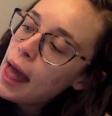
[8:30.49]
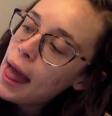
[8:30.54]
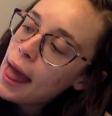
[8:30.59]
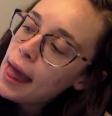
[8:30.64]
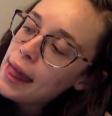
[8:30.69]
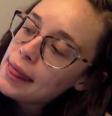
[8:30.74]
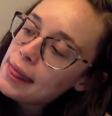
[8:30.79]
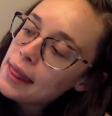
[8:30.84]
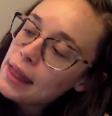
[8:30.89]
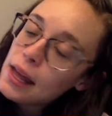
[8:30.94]

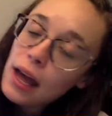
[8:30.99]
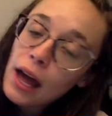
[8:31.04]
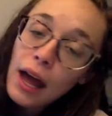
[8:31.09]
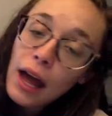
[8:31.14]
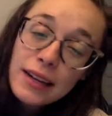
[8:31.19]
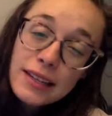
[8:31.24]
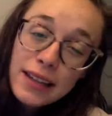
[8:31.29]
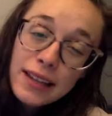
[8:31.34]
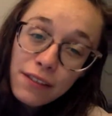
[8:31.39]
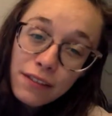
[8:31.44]
And the
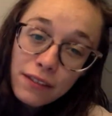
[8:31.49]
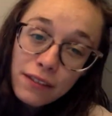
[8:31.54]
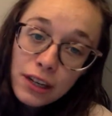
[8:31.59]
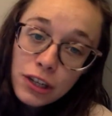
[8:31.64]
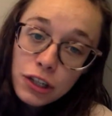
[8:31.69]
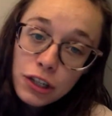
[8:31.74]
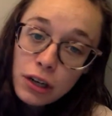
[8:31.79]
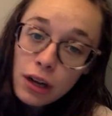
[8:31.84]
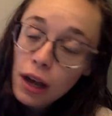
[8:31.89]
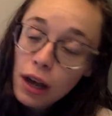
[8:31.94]

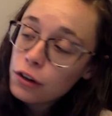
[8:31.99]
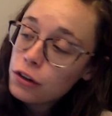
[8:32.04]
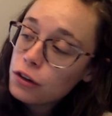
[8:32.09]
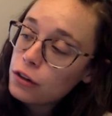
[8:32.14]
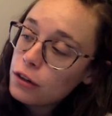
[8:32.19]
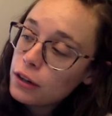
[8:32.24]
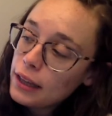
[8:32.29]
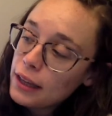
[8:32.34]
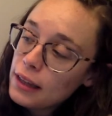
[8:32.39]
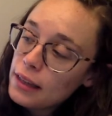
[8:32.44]
definition
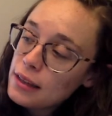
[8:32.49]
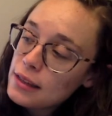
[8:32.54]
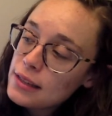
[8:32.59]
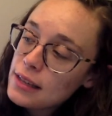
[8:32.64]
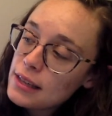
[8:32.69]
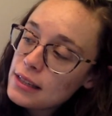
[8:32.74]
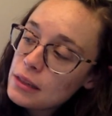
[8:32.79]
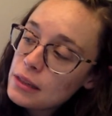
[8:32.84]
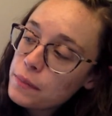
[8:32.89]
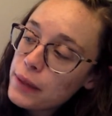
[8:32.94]
underneath
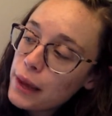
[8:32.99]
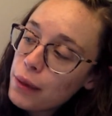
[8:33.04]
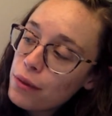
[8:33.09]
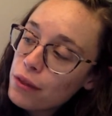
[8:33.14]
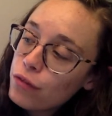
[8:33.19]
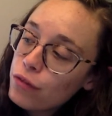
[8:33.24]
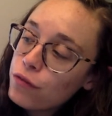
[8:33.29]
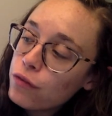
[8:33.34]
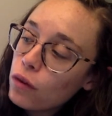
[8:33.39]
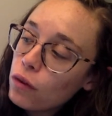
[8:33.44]
says to play with
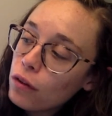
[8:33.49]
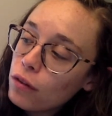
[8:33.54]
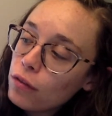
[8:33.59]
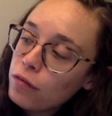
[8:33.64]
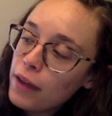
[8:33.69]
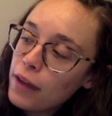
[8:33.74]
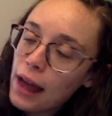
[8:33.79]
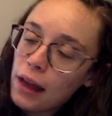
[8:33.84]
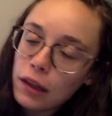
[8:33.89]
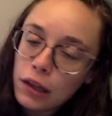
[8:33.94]
full
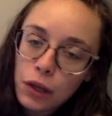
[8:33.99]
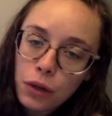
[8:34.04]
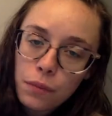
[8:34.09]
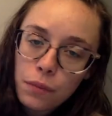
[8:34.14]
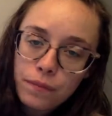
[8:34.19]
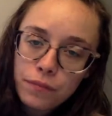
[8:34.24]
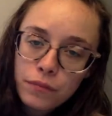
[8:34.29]
value.